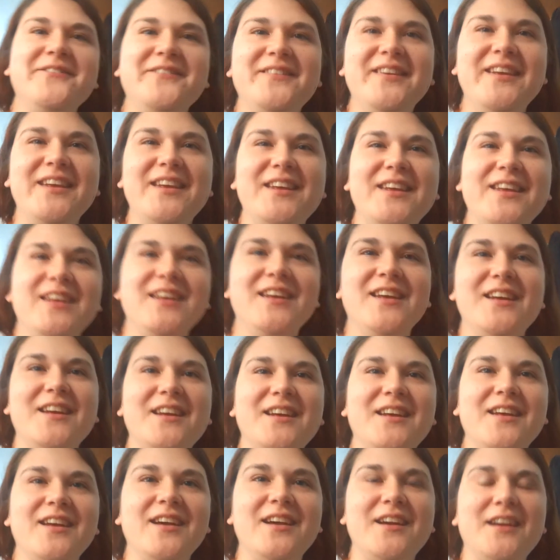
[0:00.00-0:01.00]
it.
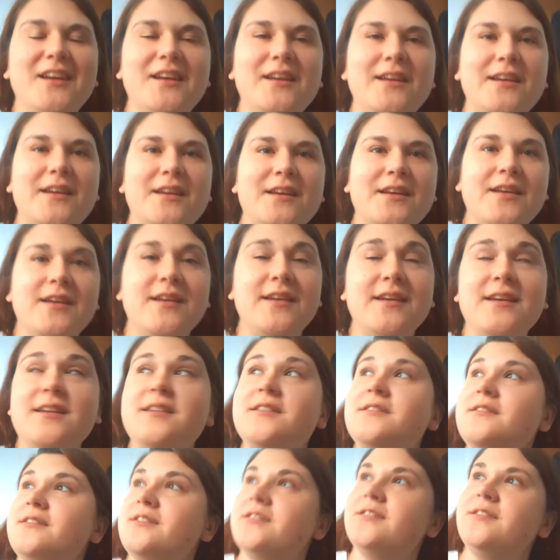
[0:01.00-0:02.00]

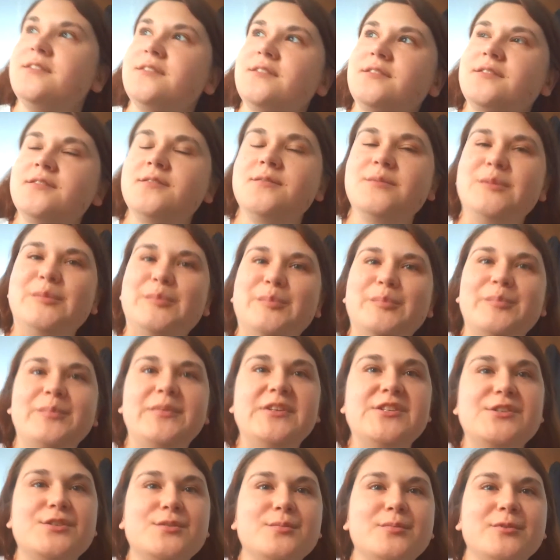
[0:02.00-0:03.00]
It's
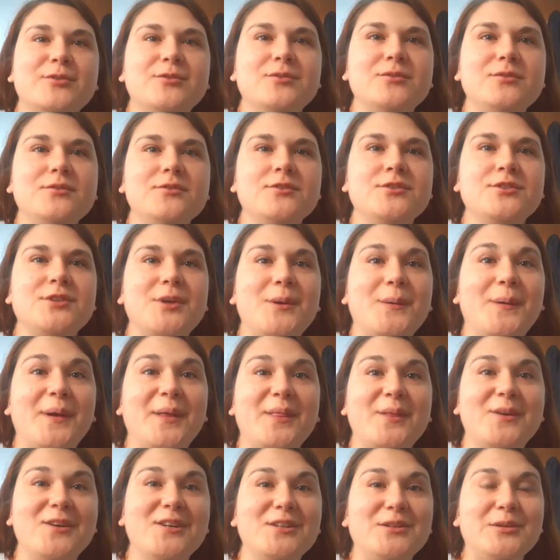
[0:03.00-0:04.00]
miserable, so I
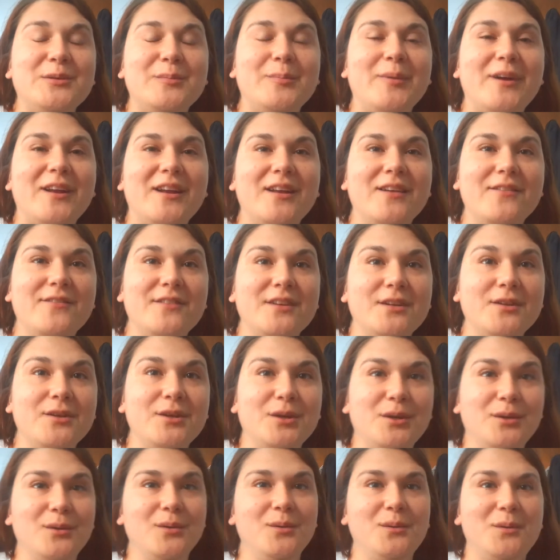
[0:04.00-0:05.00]
thought I'd do a ballet
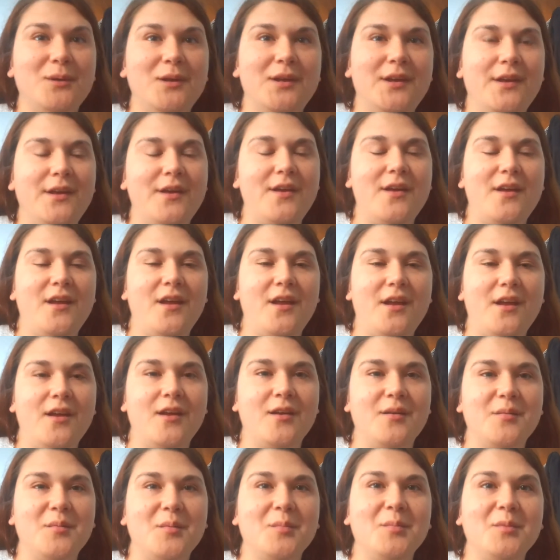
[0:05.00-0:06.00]
video.
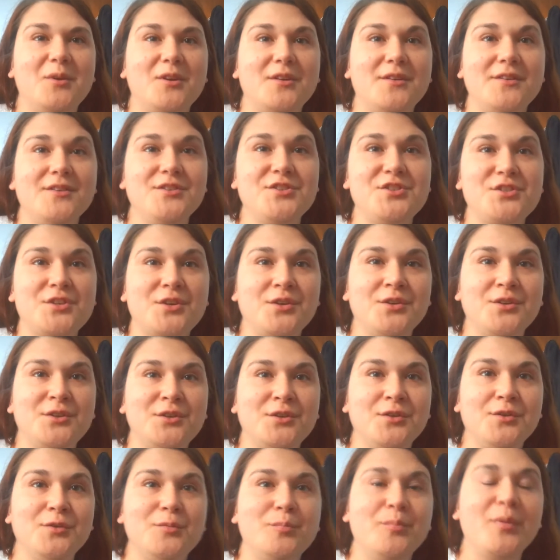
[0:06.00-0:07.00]
I'm going to show
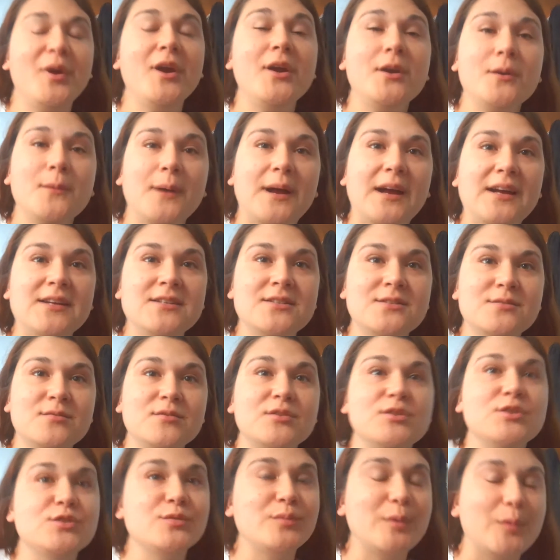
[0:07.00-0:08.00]
you pirouettes,
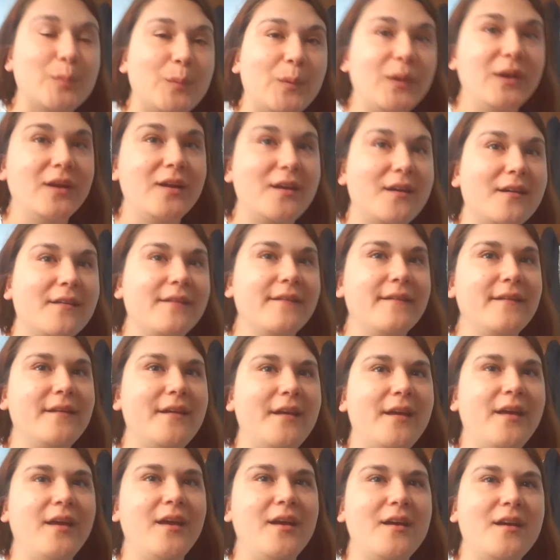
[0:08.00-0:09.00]
which is what we learned
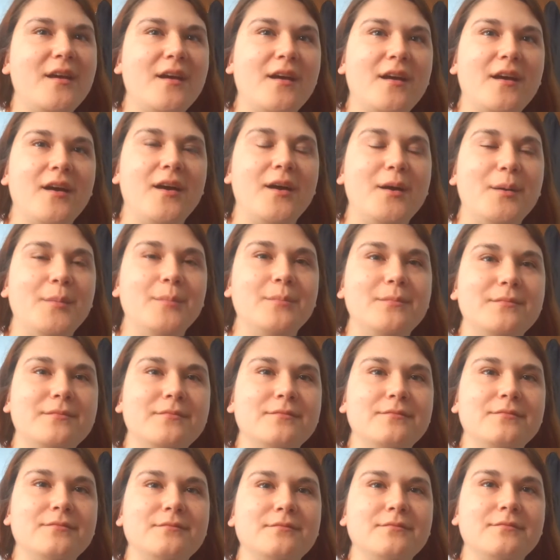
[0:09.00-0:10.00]

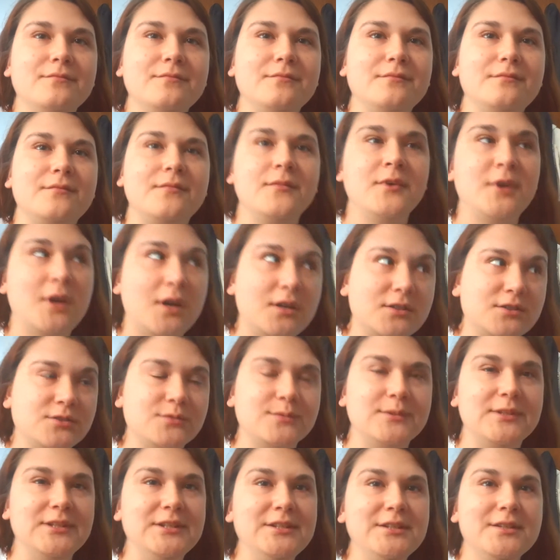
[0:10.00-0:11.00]
last
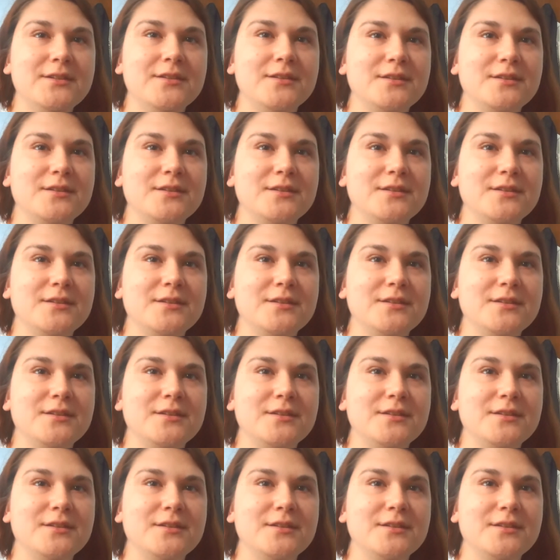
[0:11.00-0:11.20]
week.